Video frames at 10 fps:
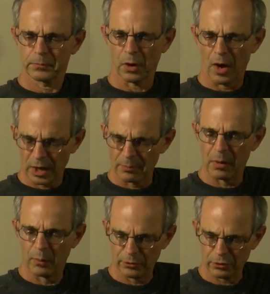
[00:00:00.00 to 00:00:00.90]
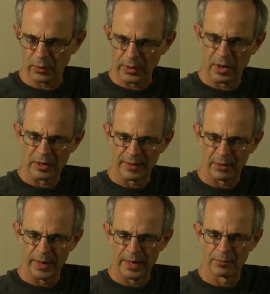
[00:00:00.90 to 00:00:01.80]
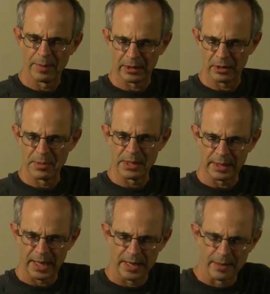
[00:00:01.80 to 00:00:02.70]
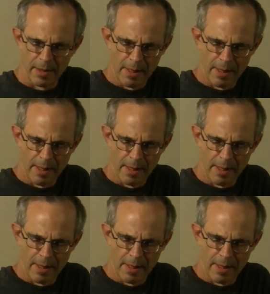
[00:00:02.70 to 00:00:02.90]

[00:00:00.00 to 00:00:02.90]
talk about what's going on in that way or meta-communicate,